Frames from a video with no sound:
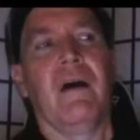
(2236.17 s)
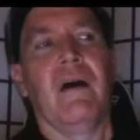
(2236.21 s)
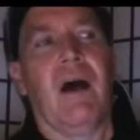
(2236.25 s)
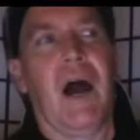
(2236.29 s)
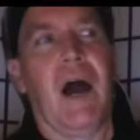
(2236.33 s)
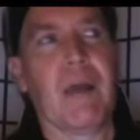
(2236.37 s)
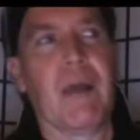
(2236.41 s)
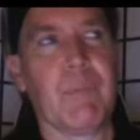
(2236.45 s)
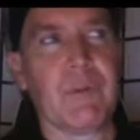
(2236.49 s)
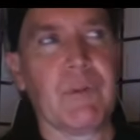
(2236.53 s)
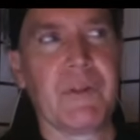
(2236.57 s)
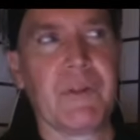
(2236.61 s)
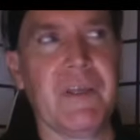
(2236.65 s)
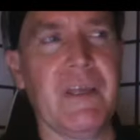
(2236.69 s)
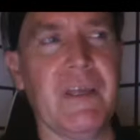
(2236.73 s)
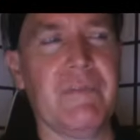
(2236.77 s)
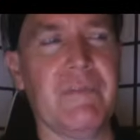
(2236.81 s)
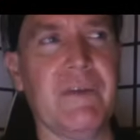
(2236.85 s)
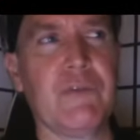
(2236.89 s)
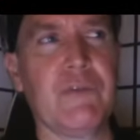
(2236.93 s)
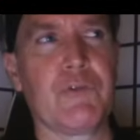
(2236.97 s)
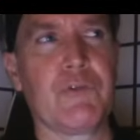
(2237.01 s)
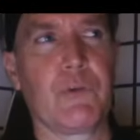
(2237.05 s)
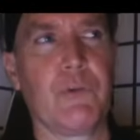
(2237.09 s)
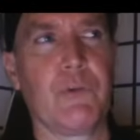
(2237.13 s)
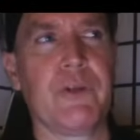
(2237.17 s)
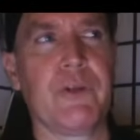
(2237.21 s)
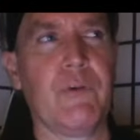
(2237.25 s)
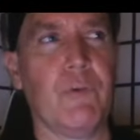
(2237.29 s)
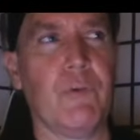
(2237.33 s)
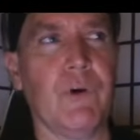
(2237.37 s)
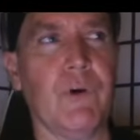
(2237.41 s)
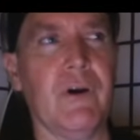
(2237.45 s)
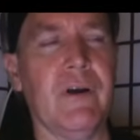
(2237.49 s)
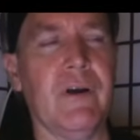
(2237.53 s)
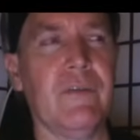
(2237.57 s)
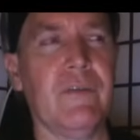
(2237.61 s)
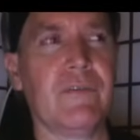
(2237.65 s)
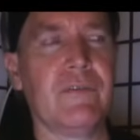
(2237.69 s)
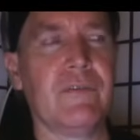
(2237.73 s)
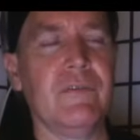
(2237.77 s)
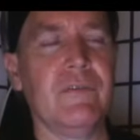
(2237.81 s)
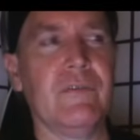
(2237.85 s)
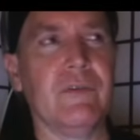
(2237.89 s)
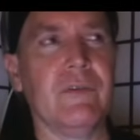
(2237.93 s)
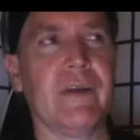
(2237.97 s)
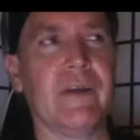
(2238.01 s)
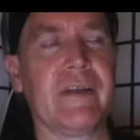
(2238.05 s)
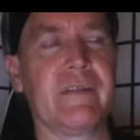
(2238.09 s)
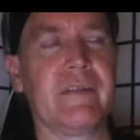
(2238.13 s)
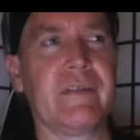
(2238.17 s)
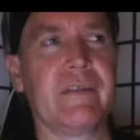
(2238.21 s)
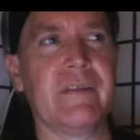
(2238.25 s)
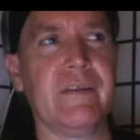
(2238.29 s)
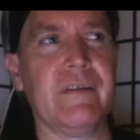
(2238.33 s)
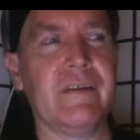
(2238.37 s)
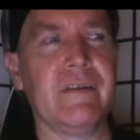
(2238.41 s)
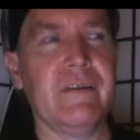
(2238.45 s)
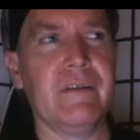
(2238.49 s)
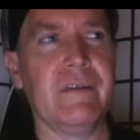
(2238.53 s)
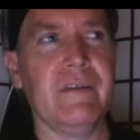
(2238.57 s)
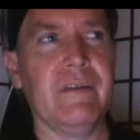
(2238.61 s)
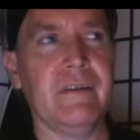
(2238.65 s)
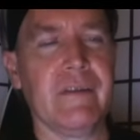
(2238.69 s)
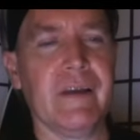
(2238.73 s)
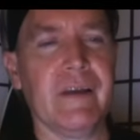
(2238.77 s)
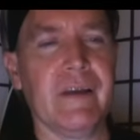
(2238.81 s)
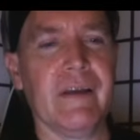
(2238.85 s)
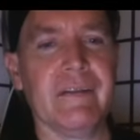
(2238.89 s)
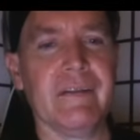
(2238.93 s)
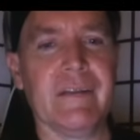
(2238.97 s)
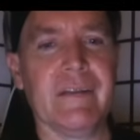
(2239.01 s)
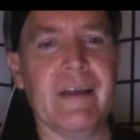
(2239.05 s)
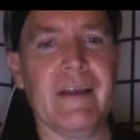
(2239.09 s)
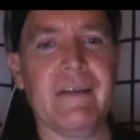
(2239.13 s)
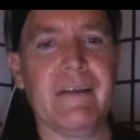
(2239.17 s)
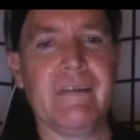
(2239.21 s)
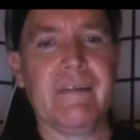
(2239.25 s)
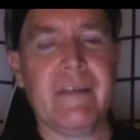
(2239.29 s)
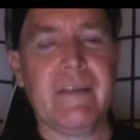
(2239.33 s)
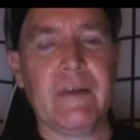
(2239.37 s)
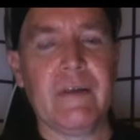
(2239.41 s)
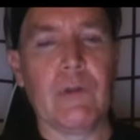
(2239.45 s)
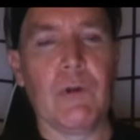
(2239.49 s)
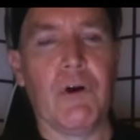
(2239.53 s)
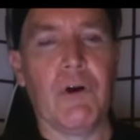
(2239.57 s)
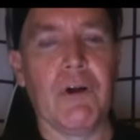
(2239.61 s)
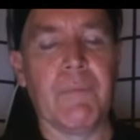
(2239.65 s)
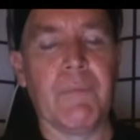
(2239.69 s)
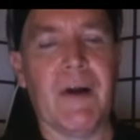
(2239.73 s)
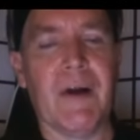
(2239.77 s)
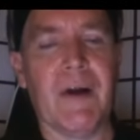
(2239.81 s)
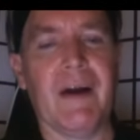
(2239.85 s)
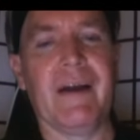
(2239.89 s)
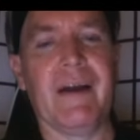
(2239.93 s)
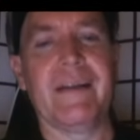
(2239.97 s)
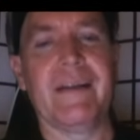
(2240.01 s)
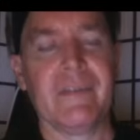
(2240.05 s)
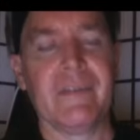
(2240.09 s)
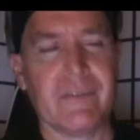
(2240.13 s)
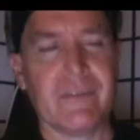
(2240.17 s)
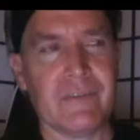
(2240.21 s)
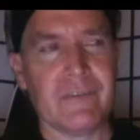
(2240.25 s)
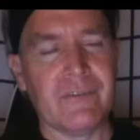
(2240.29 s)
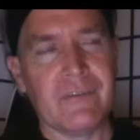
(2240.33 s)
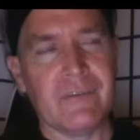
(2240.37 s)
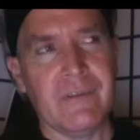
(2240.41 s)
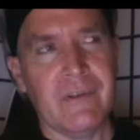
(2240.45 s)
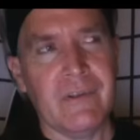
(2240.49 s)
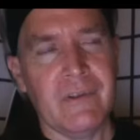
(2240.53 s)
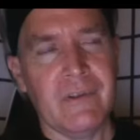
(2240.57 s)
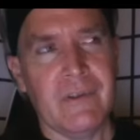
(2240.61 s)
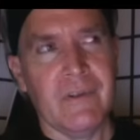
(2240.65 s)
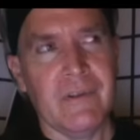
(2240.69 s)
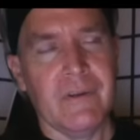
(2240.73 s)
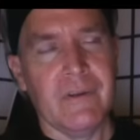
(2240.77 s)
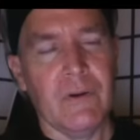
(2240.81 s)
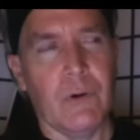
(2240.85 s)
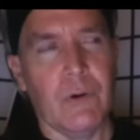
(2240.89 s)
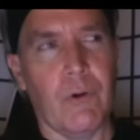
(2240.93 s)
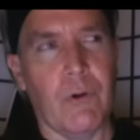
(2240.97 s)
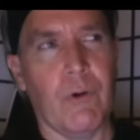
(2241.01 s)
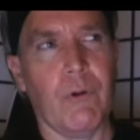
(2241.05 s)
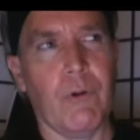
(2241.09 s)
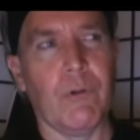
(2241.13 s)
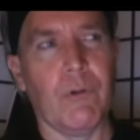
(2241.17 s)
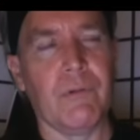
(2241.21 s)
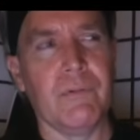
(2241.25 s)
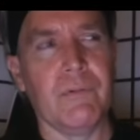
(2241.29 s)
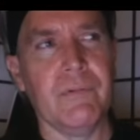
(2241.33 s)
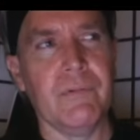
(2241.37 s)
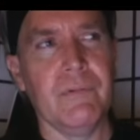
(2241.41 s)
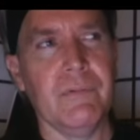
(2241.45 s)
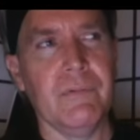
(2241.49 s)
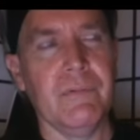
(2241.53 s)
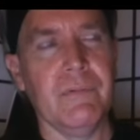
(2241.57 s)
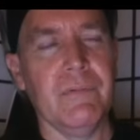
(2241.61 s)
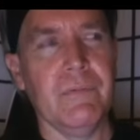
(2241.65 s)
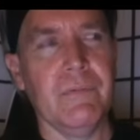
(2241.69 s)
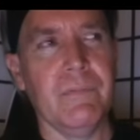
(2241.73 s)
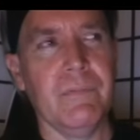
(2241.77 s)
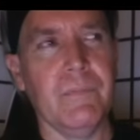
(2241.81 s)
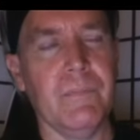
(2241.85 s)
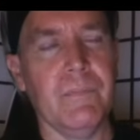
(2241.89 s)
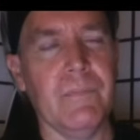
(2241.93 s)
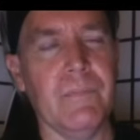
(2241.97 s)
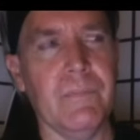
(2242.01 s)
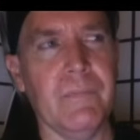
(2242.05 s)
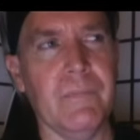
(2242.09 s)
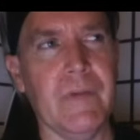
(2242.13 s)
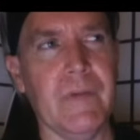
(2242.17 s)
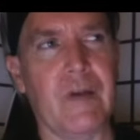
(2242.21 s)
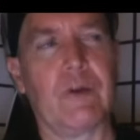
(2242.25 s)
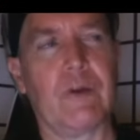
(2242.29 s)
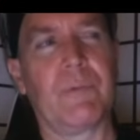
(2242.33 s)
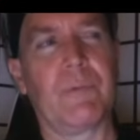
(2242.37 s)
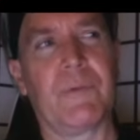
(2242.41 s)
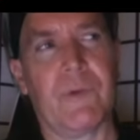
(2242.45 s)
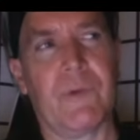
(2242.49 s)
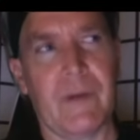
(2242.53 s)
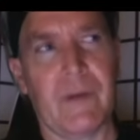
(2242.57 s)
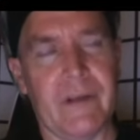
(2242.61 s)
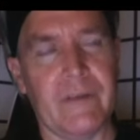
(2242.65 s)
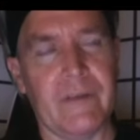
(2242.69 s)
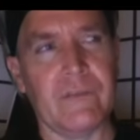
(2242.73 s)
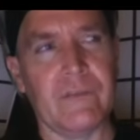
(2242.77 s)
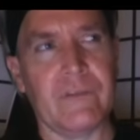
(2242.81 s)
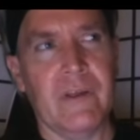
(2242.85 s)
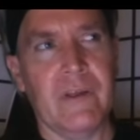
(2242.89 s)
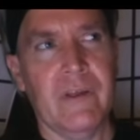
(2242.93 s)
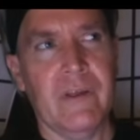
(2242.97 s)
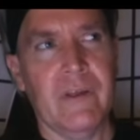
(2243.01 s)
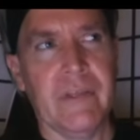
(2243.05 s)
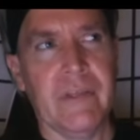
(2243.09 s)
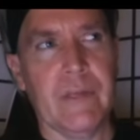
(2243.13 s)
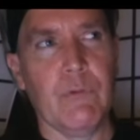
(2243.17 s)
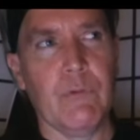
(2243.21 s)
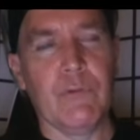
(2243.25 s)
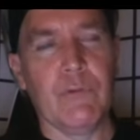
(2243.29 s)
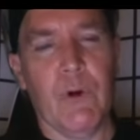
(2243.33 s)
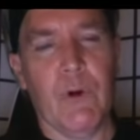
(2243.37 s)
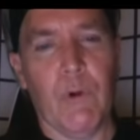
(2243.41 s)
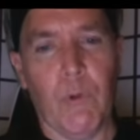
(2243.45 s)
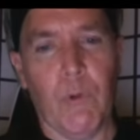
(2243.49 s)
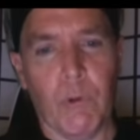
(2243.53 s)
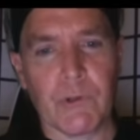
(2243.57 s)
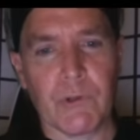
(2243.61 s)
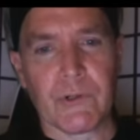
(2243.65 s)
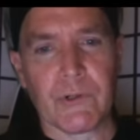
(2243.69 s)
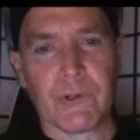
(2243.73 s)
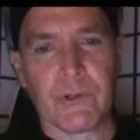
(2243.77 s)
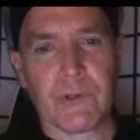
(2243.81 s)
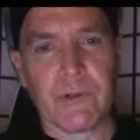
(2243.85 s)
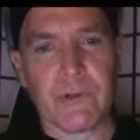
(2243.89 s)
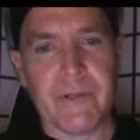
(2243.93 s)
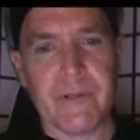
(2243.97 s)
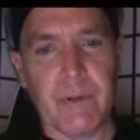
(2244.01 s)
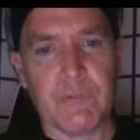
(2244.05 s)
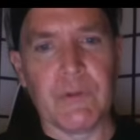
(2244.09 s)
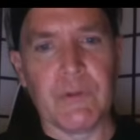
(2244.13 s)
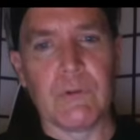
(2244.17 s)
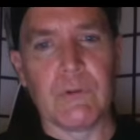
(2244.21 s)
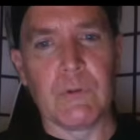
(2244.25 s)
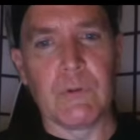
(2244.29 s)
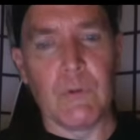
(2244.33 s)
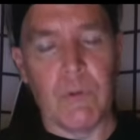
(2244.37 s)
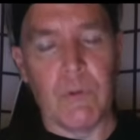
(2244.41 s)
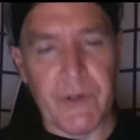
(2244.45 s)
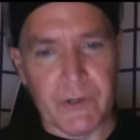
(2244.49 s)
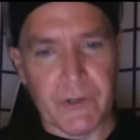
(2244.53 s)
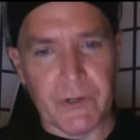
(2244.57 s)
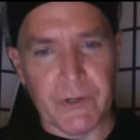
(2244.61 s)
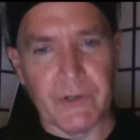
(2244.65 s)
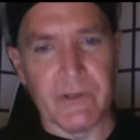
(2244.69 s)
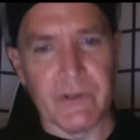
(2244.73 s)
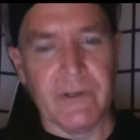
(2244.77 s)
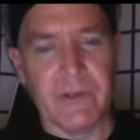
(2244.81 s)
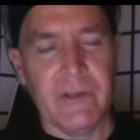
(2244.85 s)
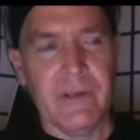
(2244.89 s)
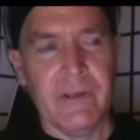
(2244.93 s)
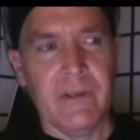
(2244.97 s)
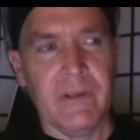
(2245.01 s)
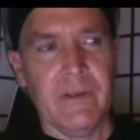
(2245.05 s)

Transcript: I believe he truly was like the the the ideologue behind this whole enterprise. He was older. He was a lawyer.